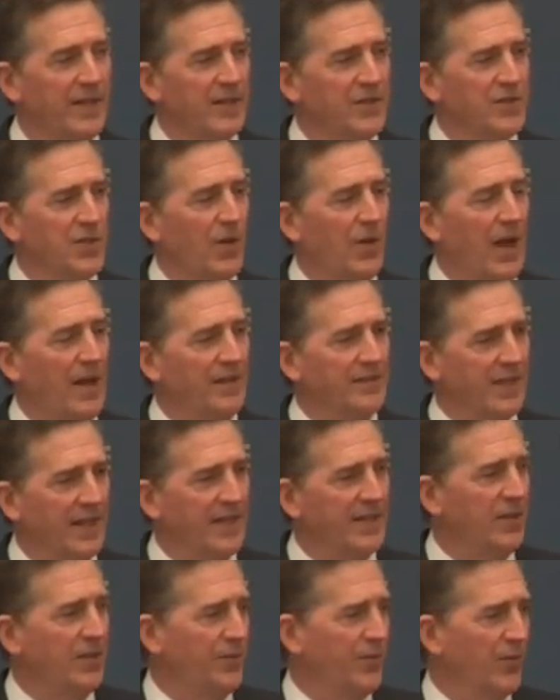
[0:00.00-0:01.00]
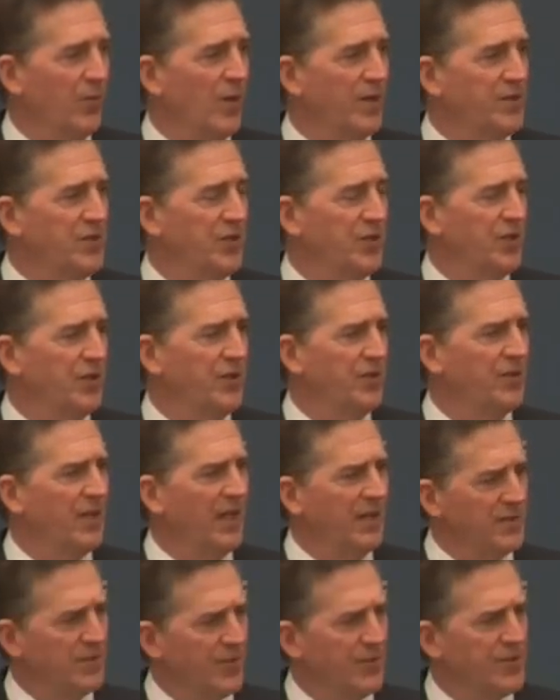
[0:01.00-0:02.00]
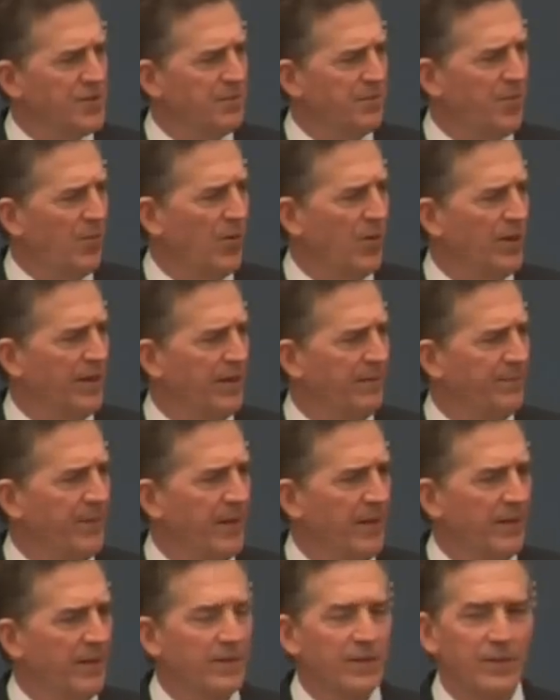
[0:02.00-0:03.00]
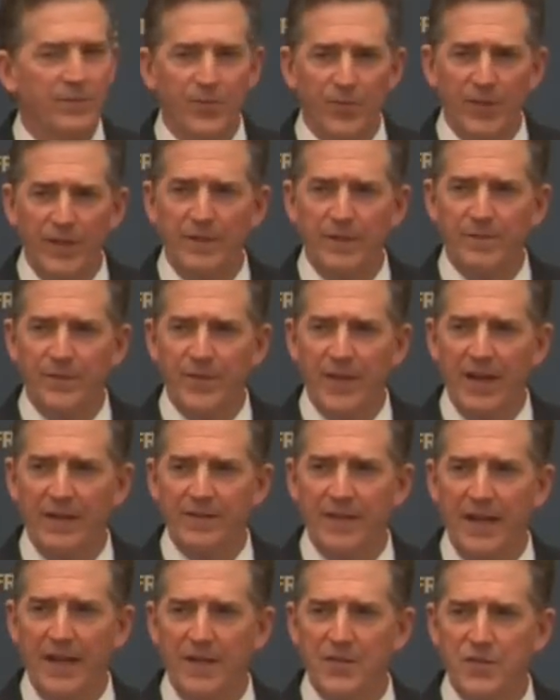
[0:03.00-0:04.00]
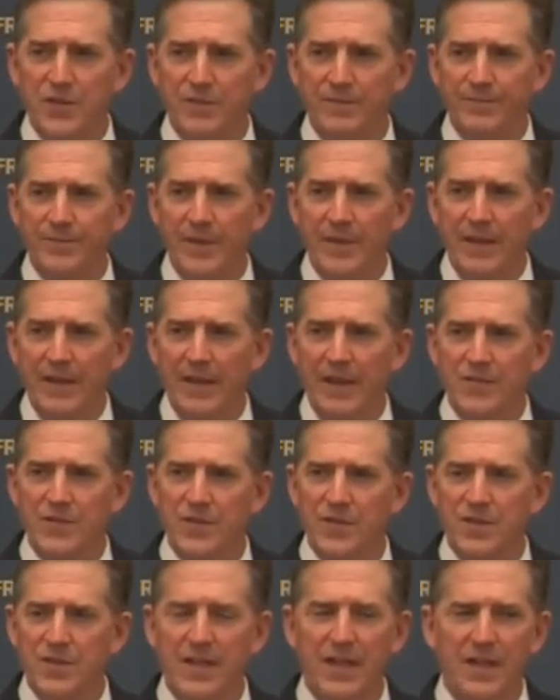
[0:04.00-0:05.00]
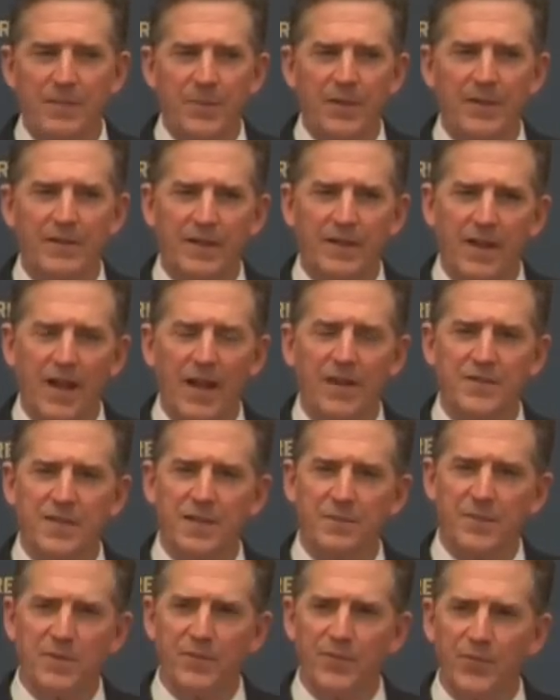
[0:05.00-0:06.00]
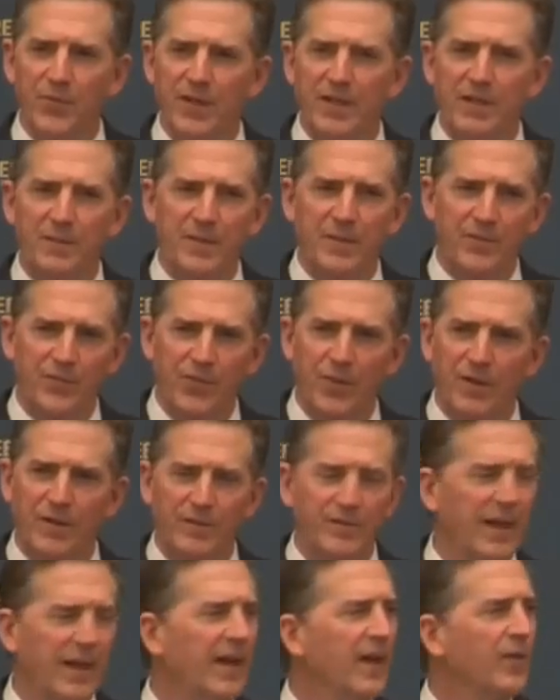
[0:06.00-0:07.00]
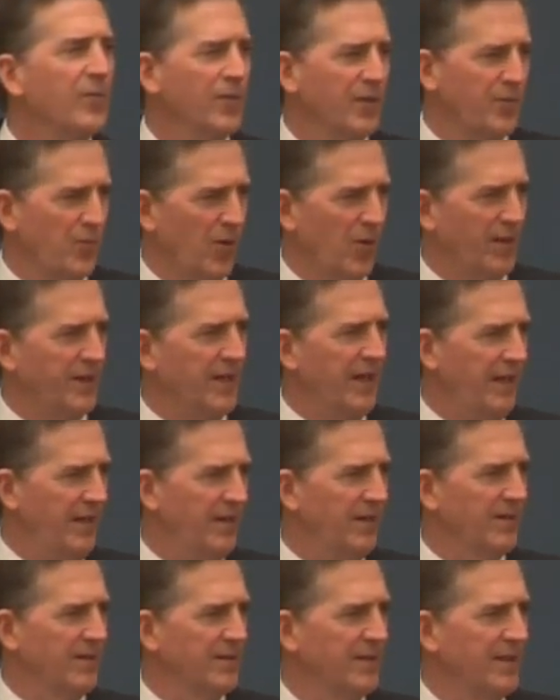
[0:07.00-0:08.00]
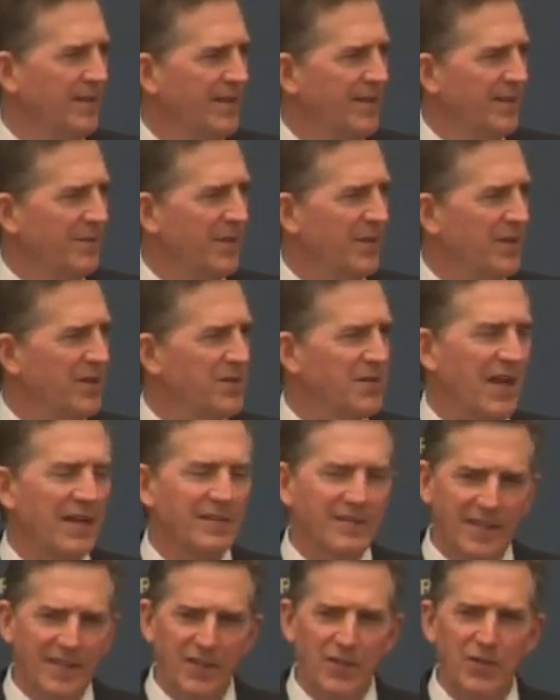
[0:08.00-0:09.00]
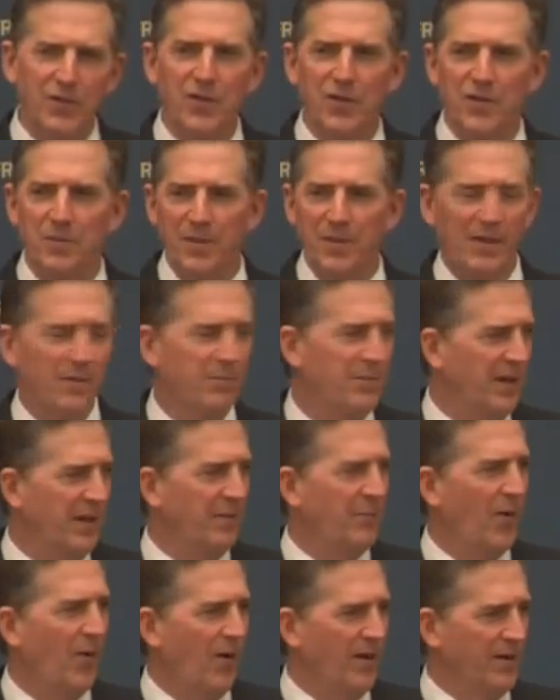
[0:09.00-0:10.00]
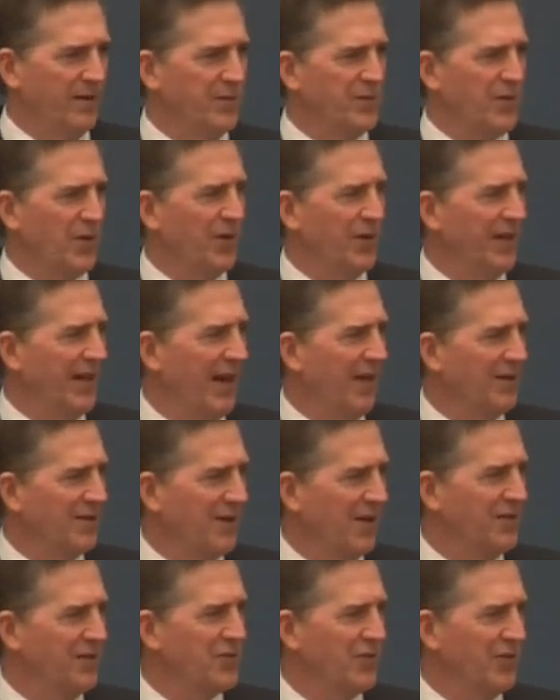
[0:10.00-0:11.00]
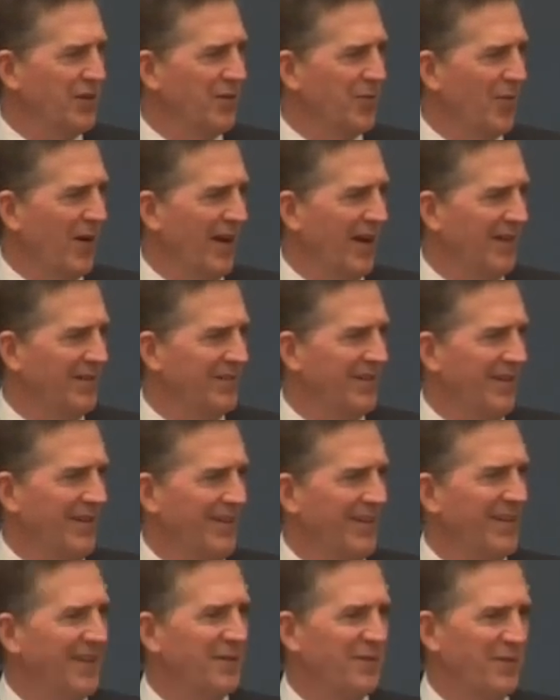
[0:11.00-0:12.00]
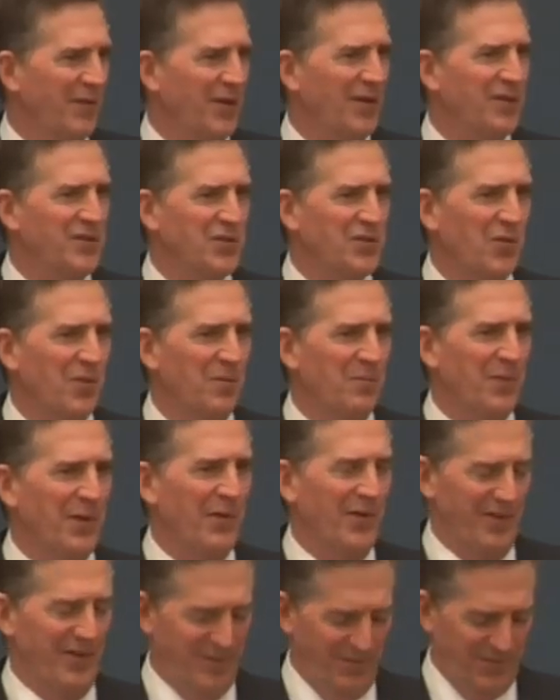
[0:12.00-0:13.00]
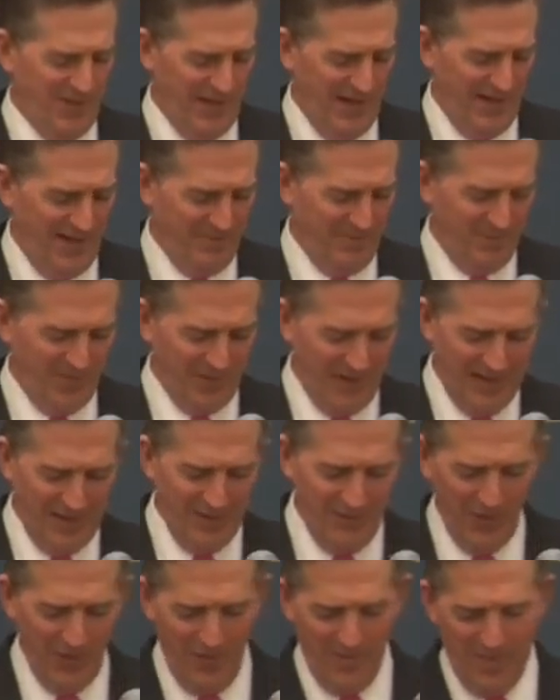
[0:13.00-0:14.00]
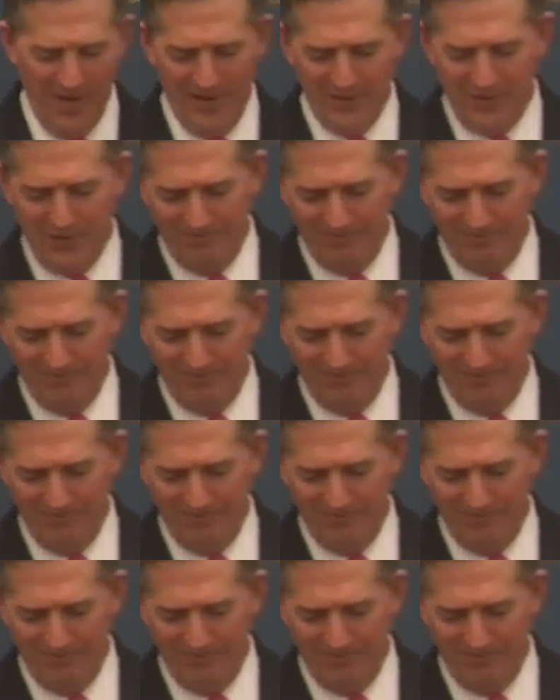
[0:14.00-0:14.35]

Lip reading: So I thank you for what you do. Thanks for supporting the Freedom Foundation and just keeping the concept of freedom in front of everyone here, because I think you're going to be a big part of turning our country around in a very short period of time. Thank you very much.